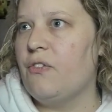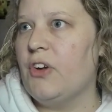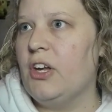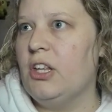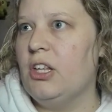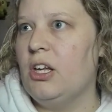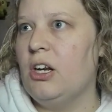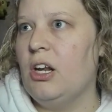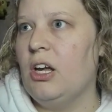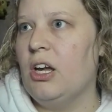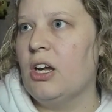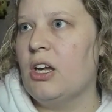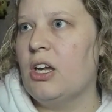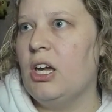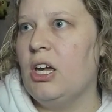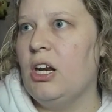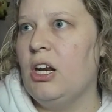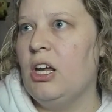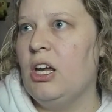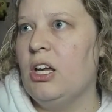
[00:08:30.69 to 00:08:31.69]
And then
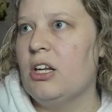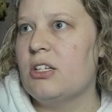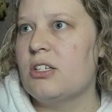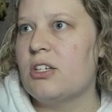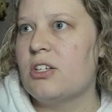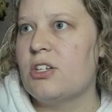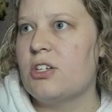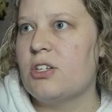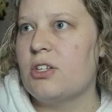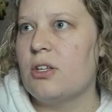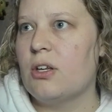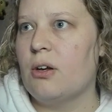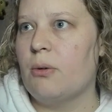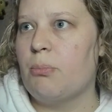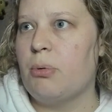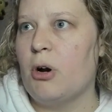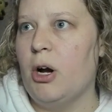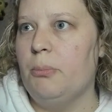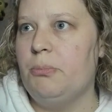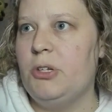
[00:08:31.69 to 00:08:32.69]
again, it's
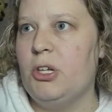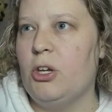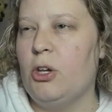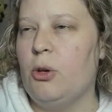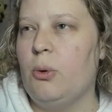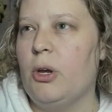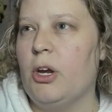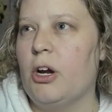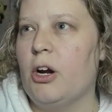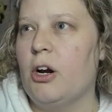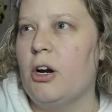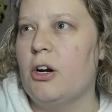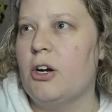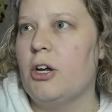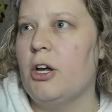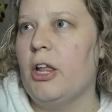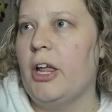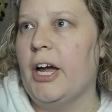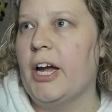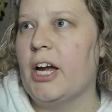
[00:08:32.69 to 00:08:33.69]
prompting you here
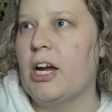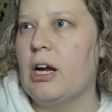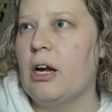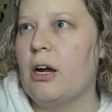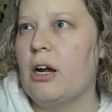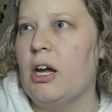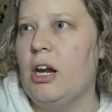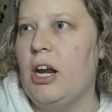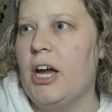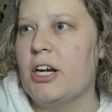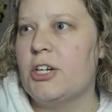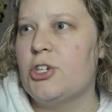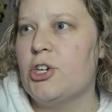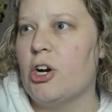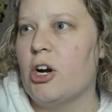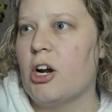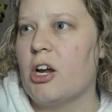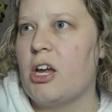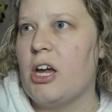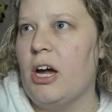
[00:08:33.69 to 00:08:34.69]
to like connect
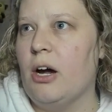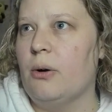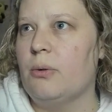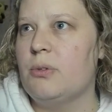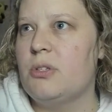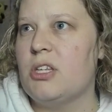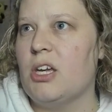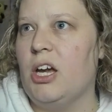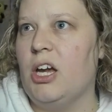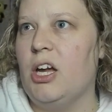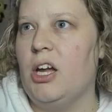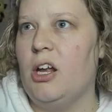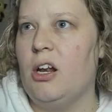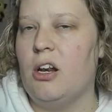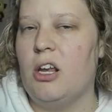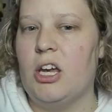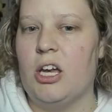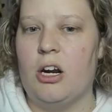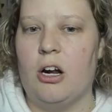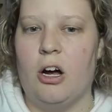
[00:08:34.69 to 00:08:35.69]
your accounts and
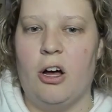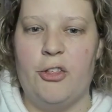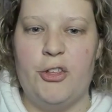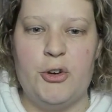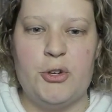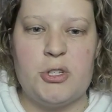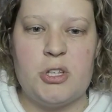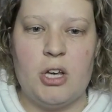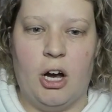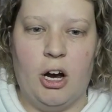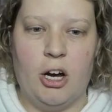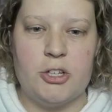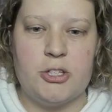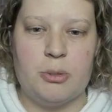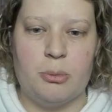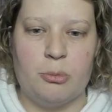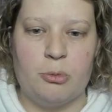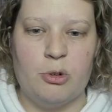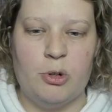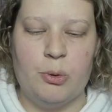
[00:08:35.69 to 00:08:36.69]
get all those
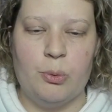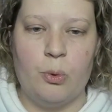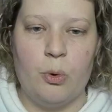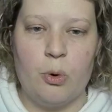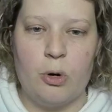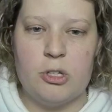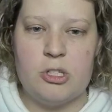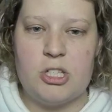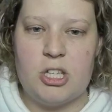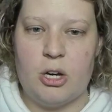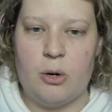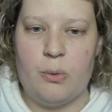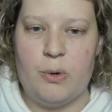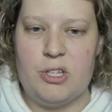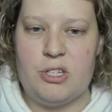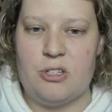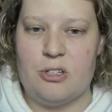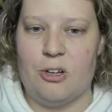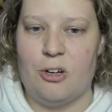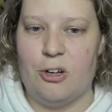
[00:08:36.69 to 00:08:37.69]
awesome rewards that we
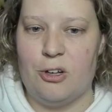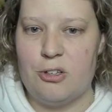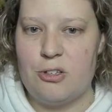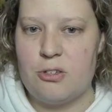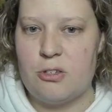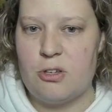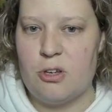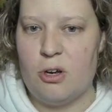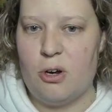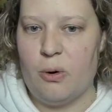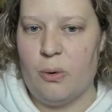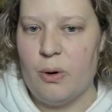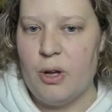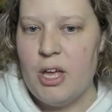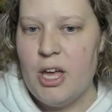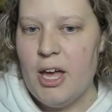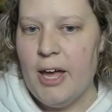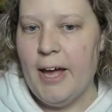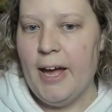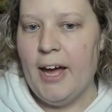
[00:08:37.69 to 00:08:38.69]
saw. So
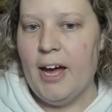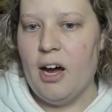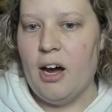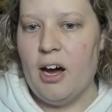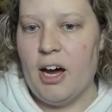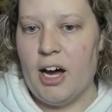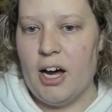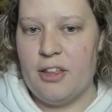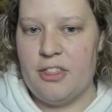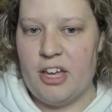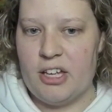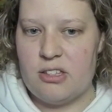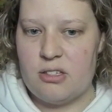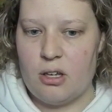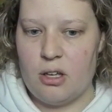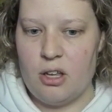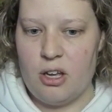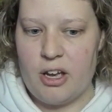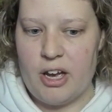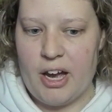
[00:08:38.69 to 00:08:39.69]
that's
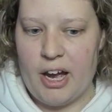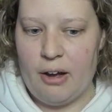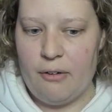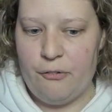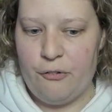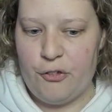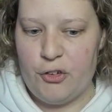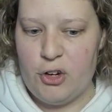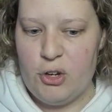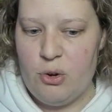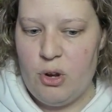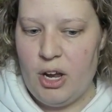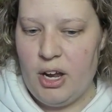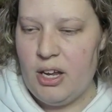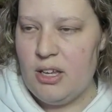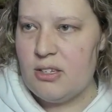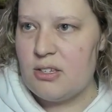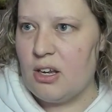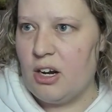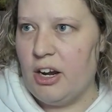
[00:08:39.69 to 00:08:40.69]
all I have for you
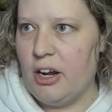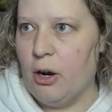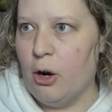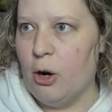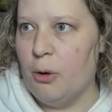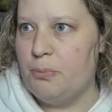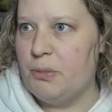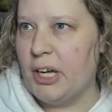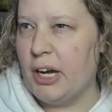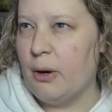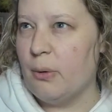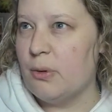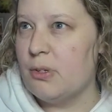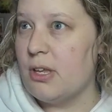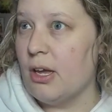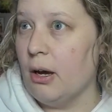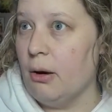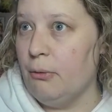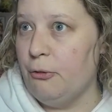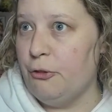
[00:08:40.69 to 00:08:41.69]
guys, and I hope that was
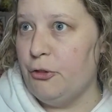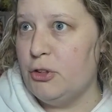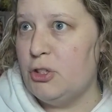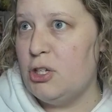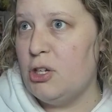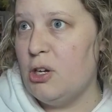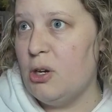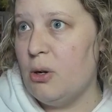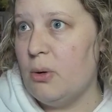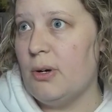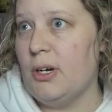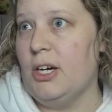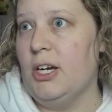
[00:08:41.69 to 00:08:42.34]
helpful to you.